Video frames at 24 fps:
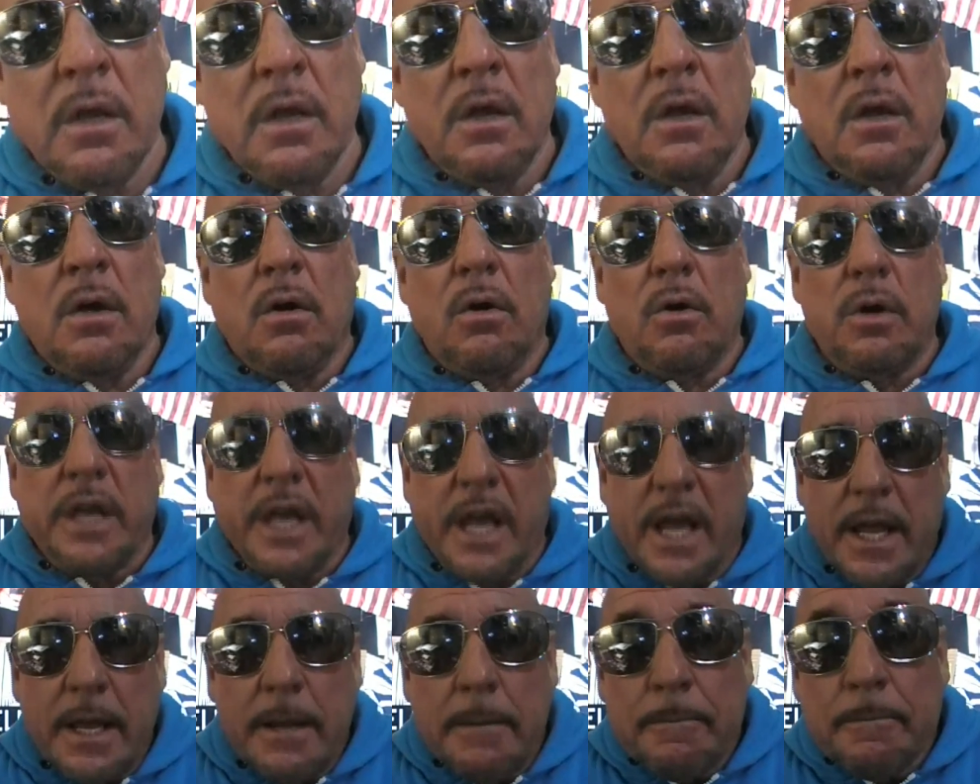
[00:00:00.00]

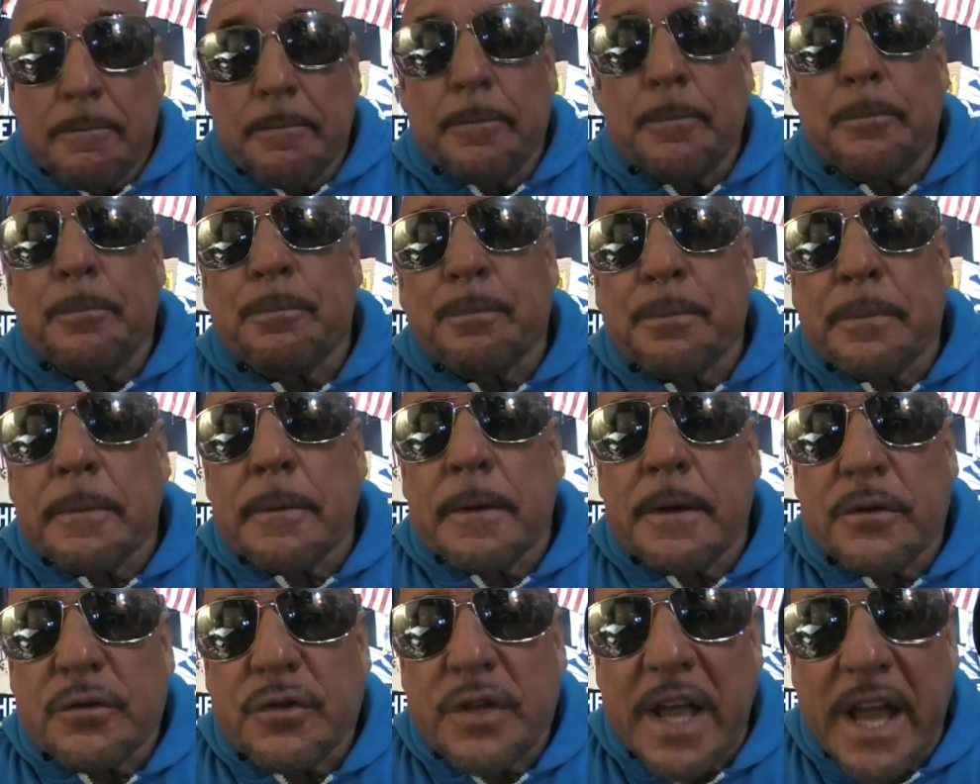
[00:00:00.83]
okay?
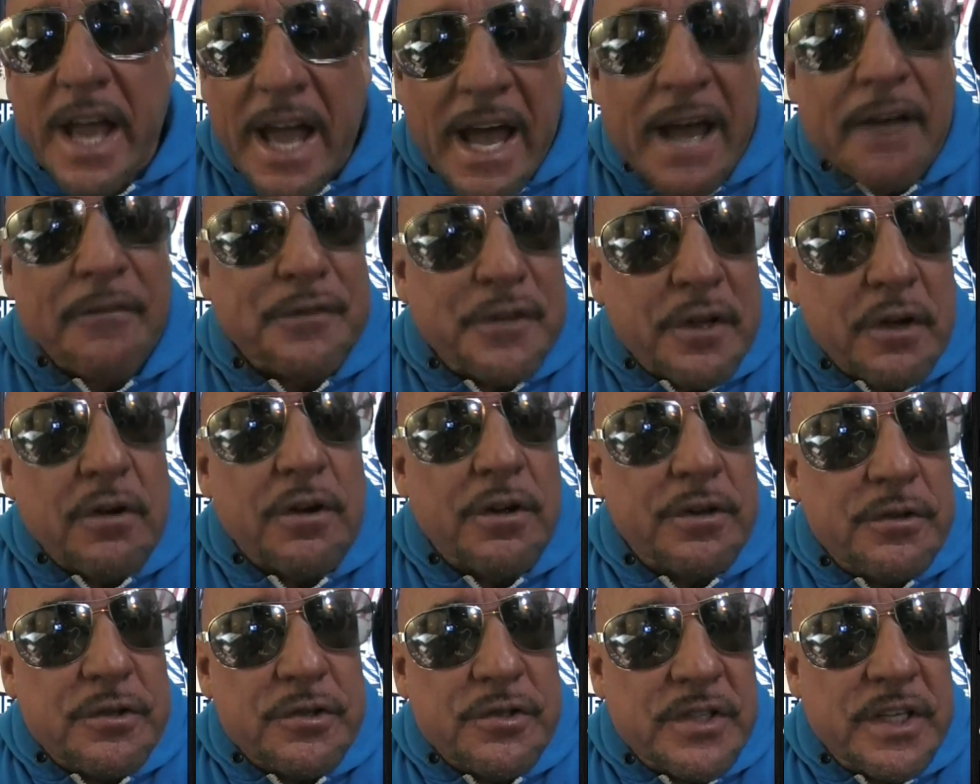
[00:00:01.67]
So you have to
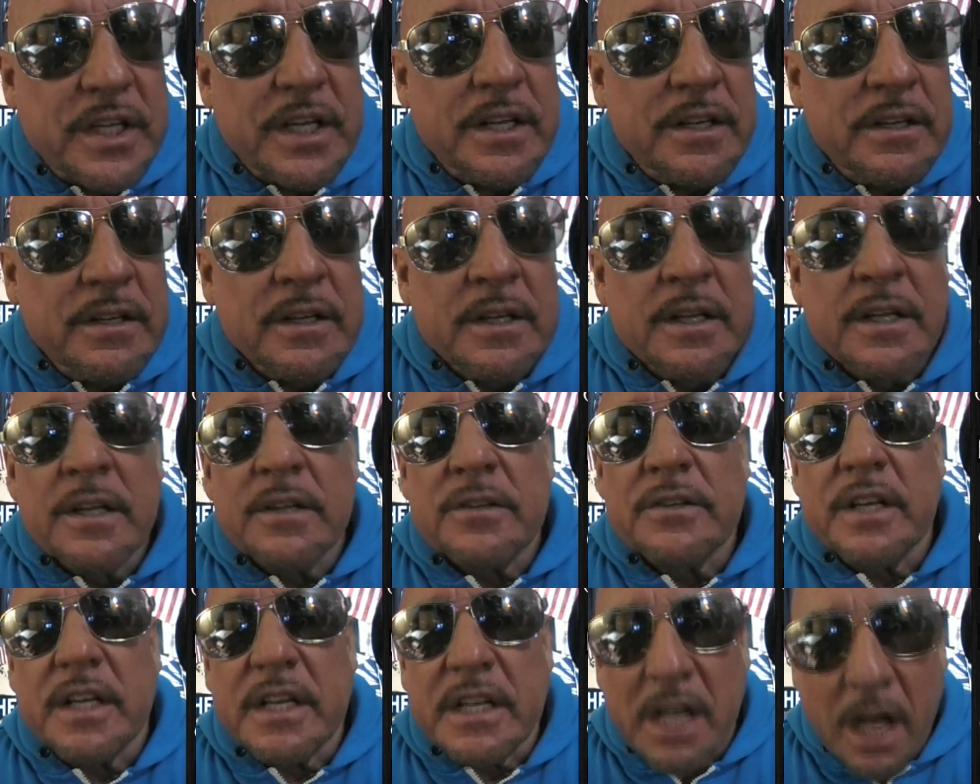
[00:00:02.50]
understand
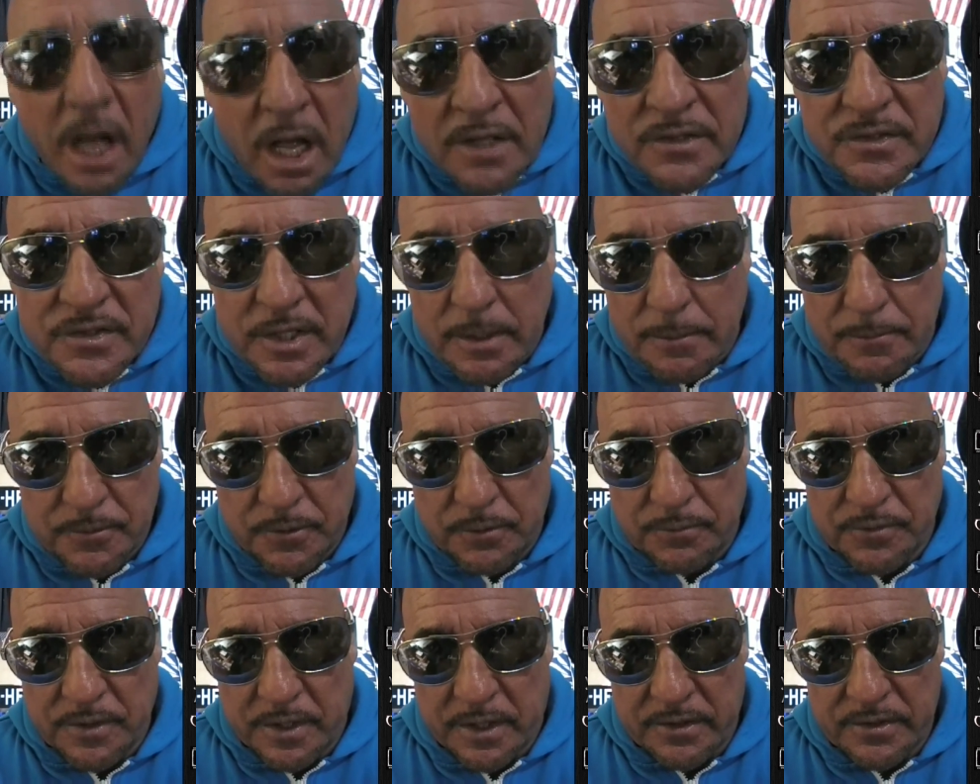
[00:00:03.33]
the concepts of
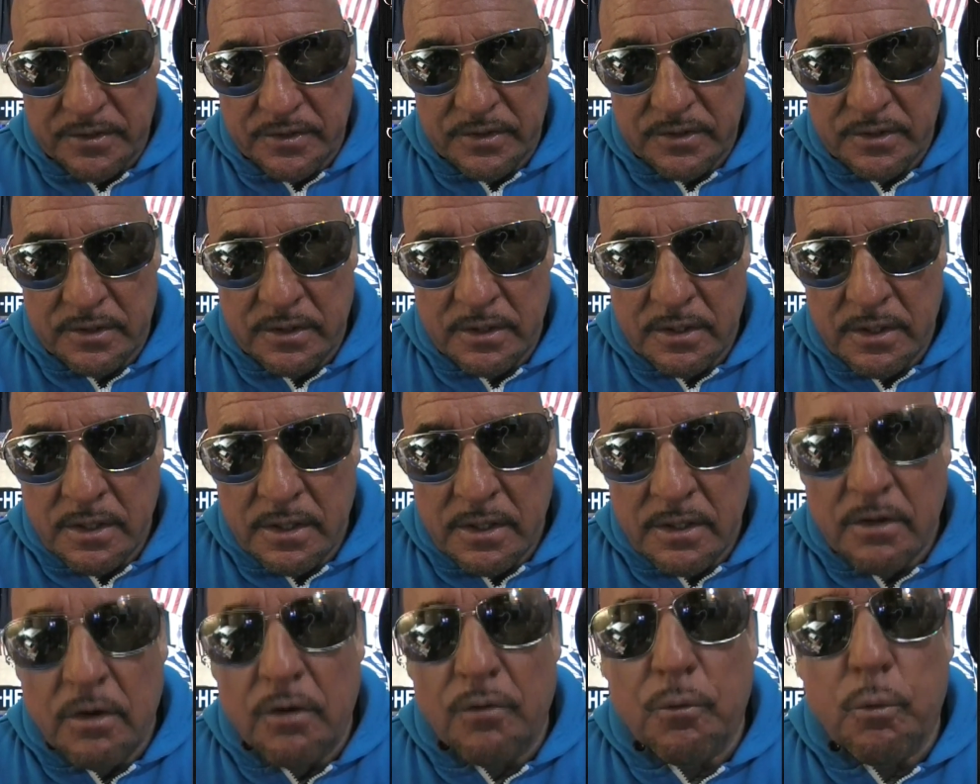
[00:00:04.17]
this,
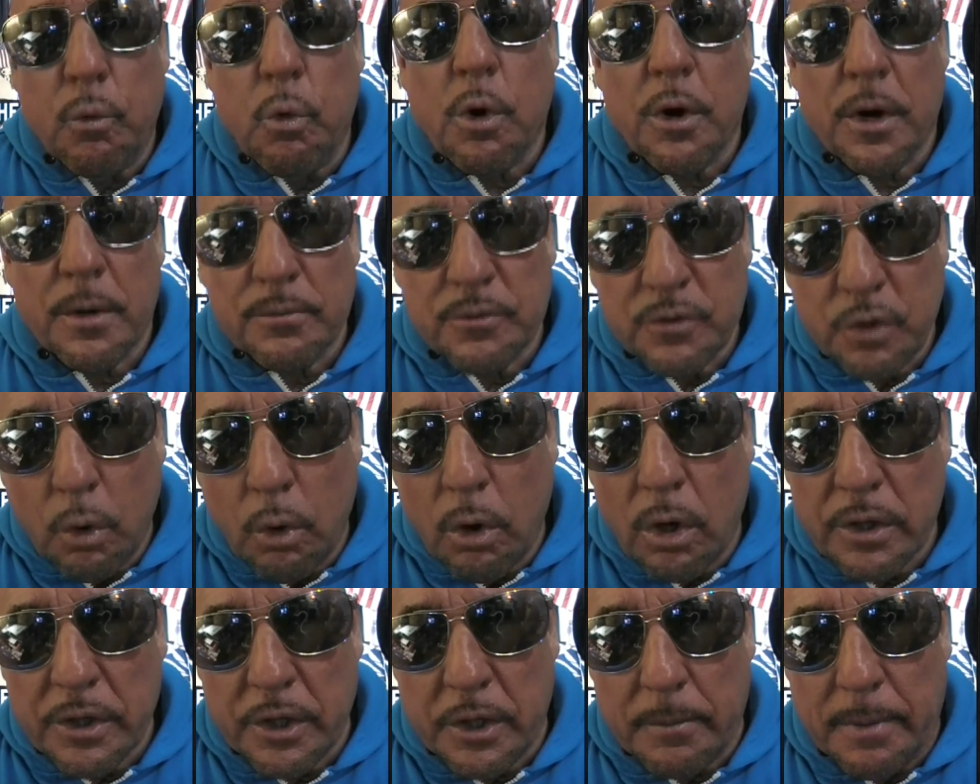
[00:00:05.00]
of what I'm
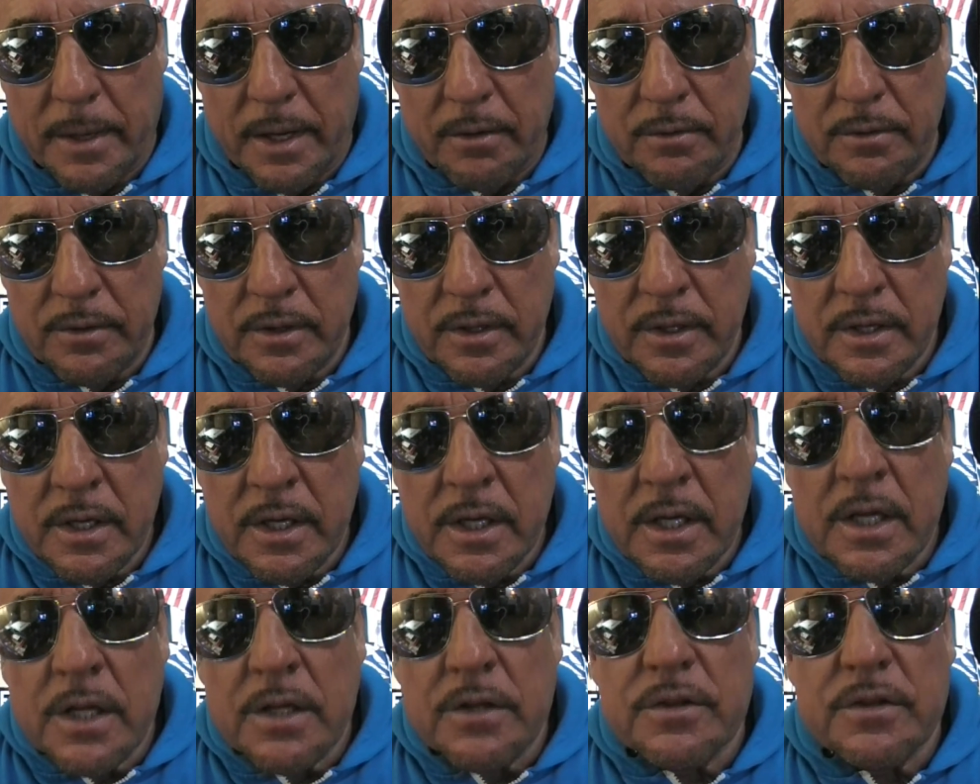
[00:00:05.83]
talking about.
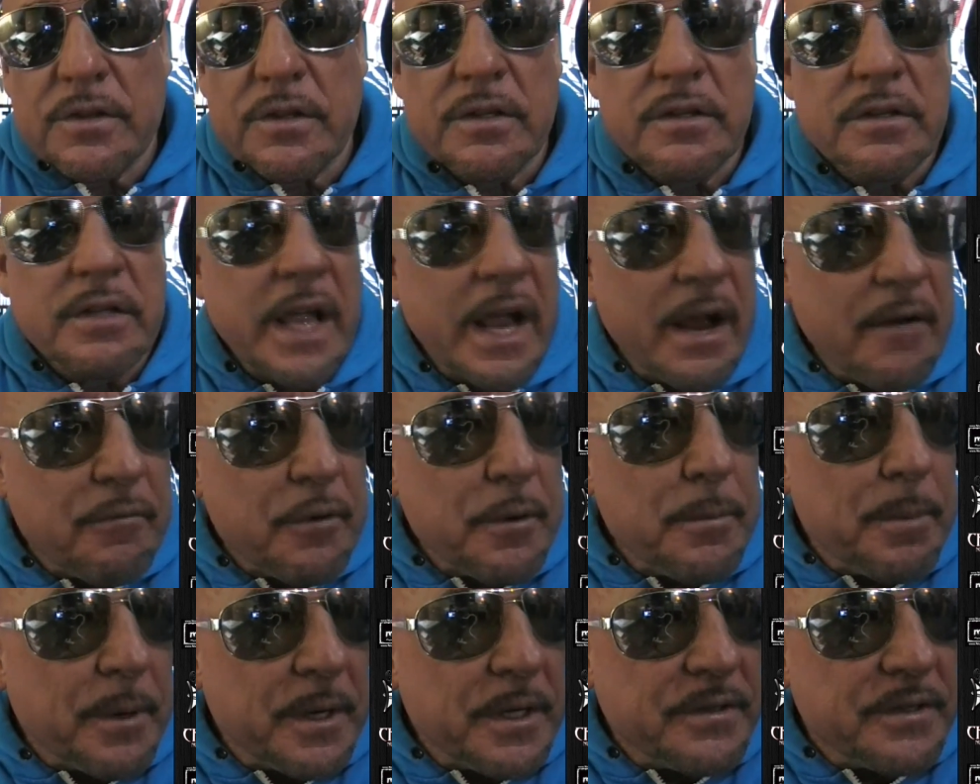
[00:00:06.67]

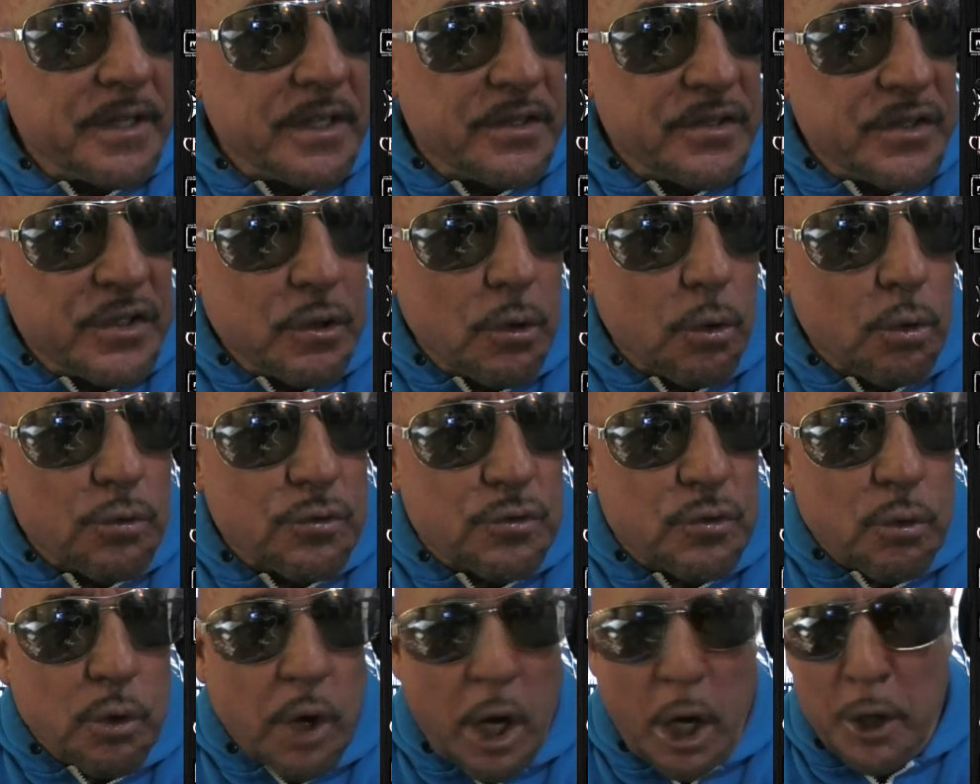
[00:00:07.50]
Everybody thinks the old
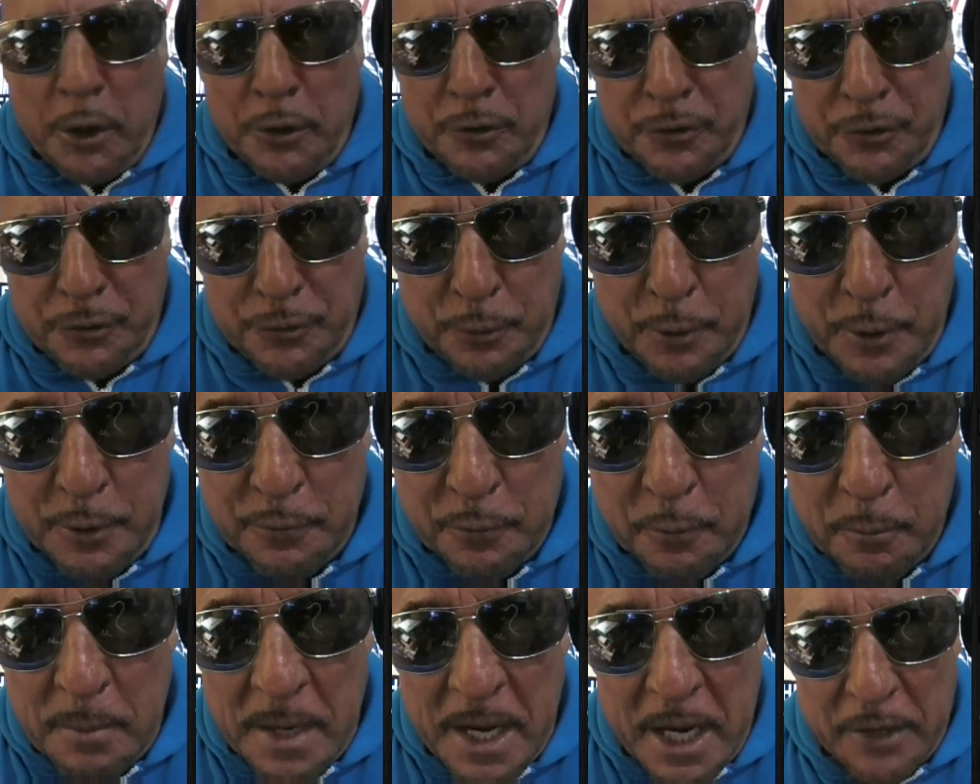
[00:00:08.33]
school, how did you train for
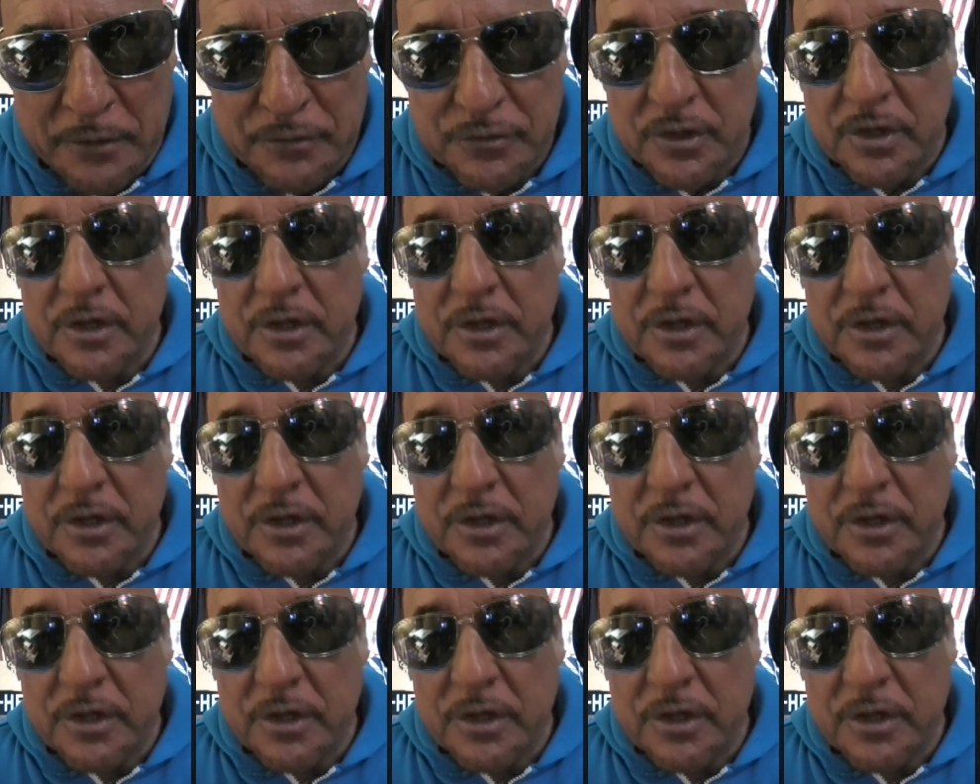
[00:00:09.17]
mass?